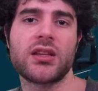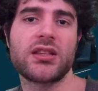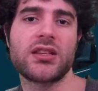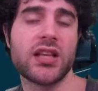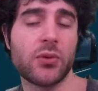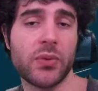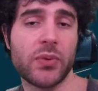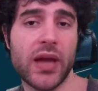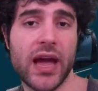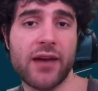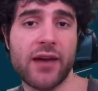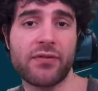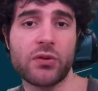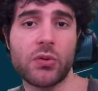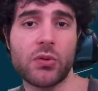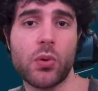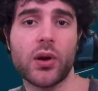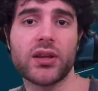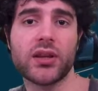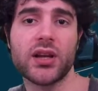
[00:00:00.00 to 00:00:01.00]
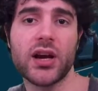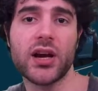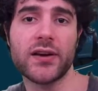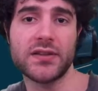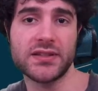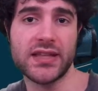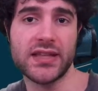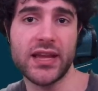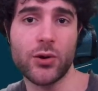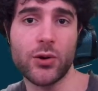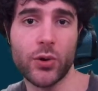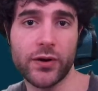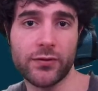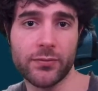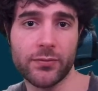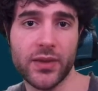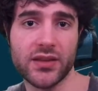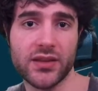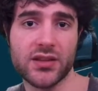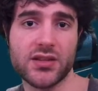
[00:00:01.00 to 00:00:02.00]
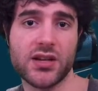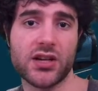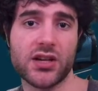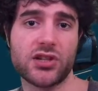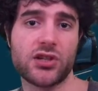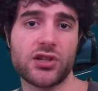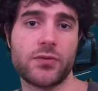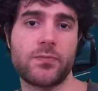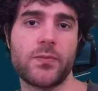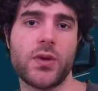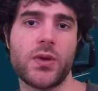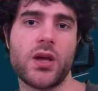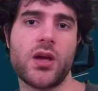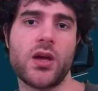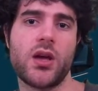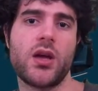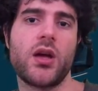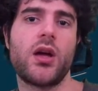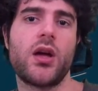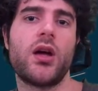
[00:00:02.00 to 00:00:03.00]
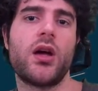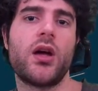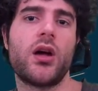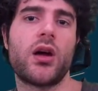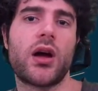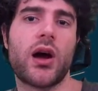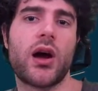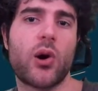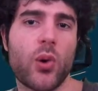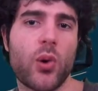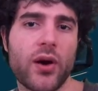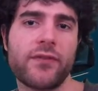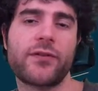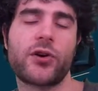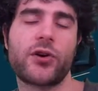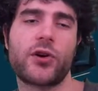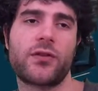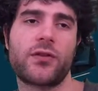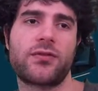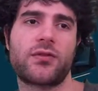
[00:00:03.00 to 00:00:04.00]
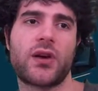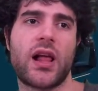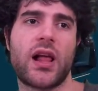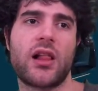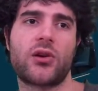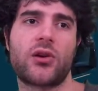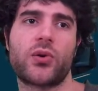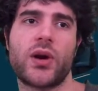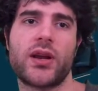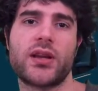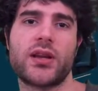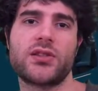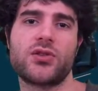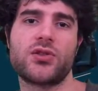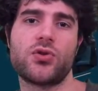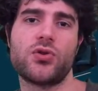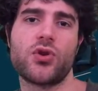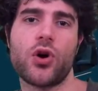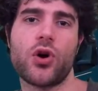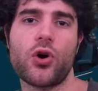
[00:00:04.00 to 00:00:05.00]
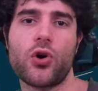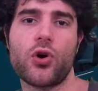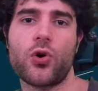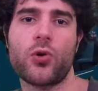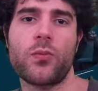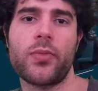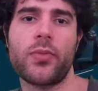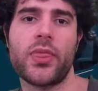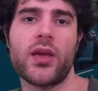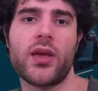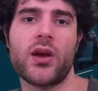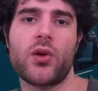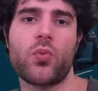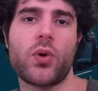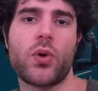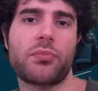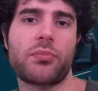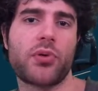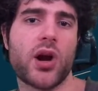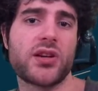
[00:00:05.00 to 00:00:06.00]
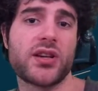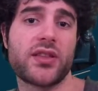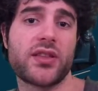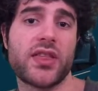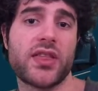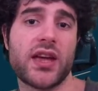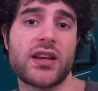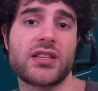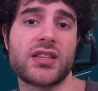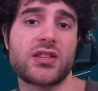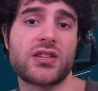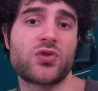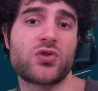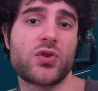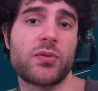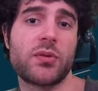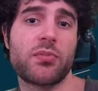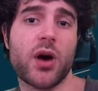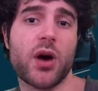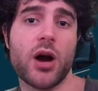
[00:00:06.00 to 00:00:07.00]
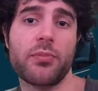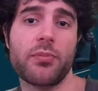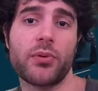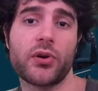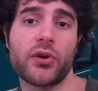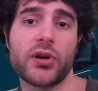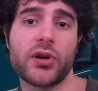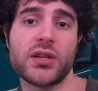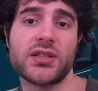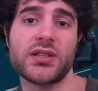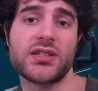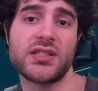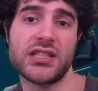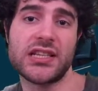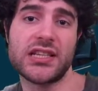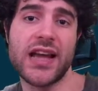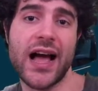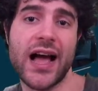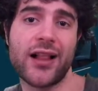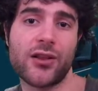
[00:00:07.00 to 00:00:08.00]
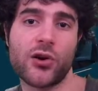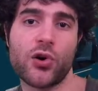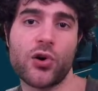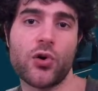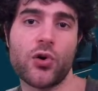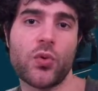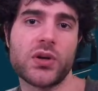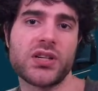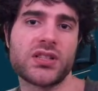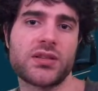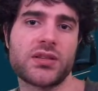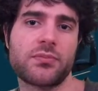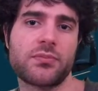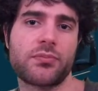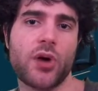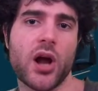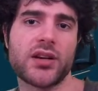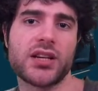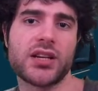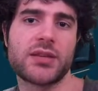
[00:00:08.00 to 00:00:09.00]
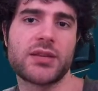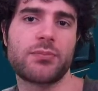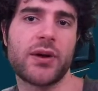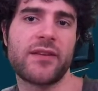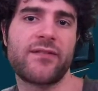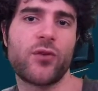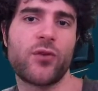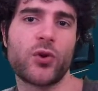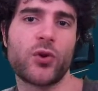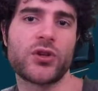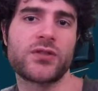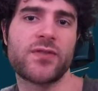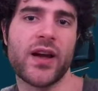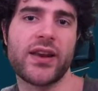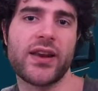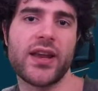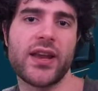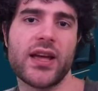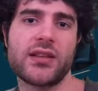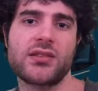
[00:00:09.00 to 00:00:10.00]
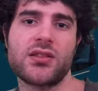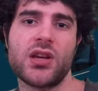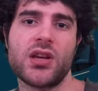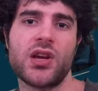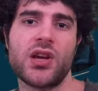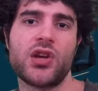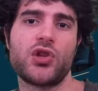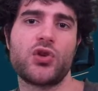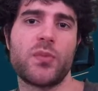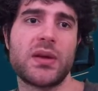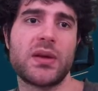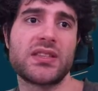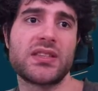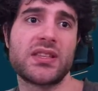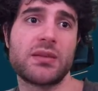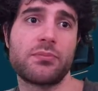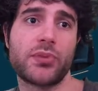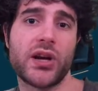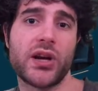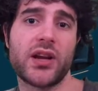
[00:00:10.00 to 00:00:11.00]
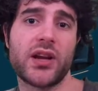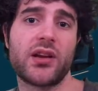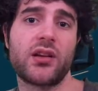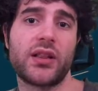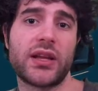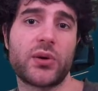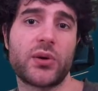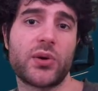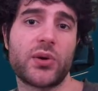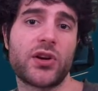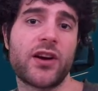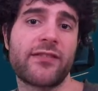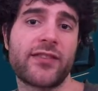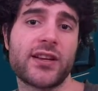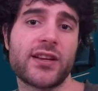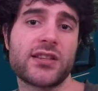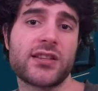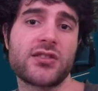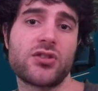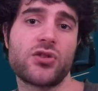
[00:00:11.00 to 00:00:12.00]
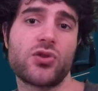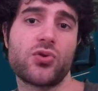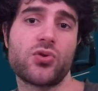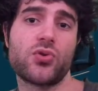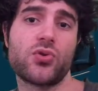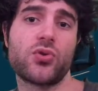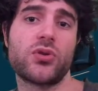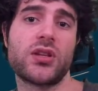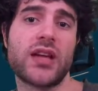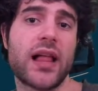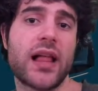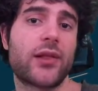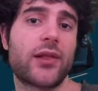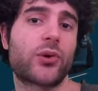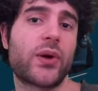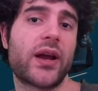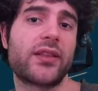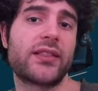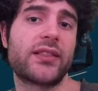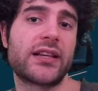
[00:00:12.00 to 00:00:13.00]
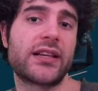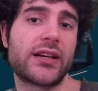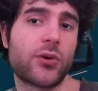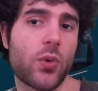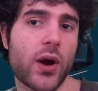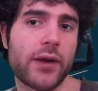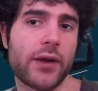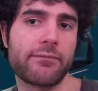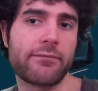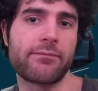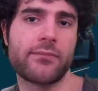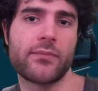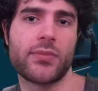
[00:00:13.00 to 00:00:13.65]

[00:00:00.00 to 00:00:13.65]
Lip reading: until we have it, we want to kind of stay away from that discussion. However, for Algorand, as you know, one project that is extremely popular is gAlgo, which is a project by Folks Finance to basically bring liquid governance to the Algorand layer 1.